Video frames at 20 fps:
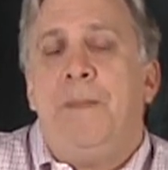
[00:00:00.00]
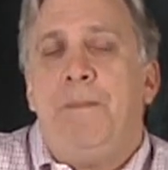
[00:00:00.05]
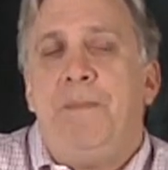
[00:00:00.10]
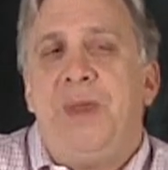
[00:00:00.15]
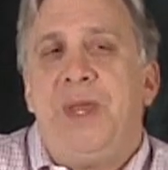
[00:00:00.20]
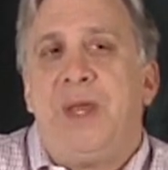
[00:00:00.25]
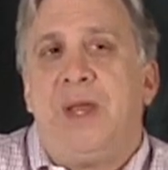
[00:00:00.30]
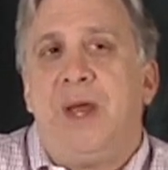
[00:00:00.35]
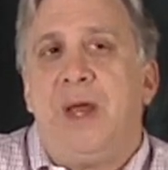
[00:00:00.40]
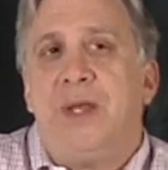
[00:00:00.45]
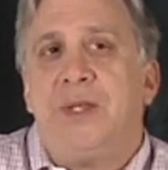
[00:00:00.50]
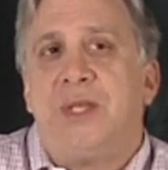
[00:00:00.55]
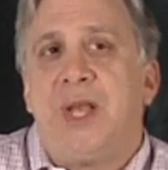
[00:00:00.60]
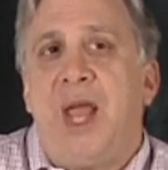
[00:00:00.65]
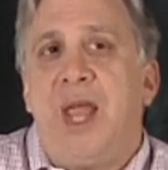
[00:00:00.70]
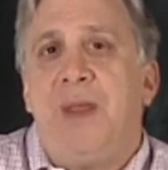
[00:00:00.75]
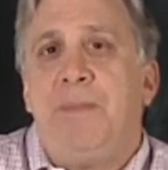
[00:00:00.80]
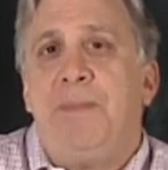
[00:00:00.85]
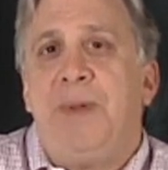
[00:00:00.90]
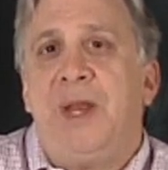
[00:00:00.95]
because
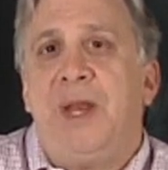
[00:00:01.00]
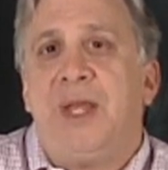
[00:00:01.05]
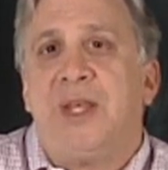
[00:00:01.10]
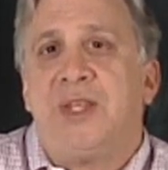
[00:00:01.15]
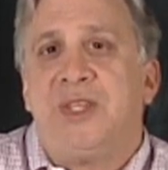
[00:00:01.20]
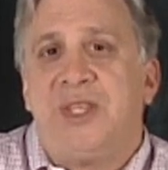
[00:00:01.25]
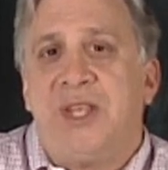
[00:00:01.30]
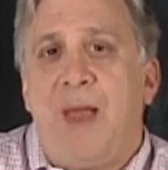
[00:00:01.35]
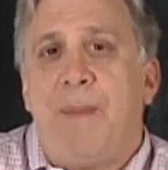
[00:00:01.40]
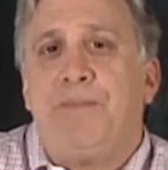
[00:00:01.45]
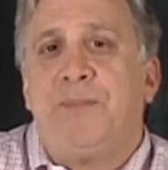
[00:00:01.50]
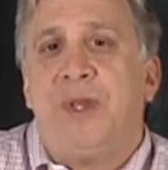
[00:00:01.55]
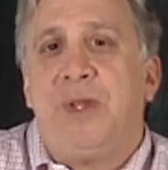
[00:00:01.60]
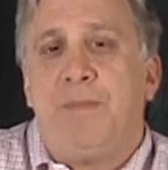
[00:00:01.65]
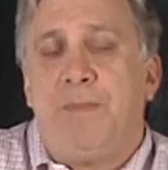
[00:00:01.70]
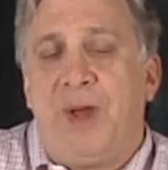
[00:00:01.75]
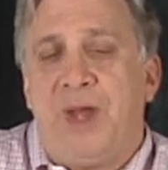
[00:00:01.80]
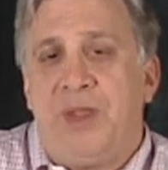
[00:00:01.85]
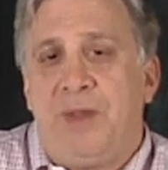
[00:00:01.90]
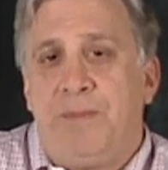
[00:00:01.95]
I had been
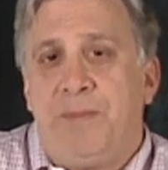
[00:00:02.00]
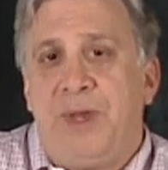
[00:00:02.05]
accepted by the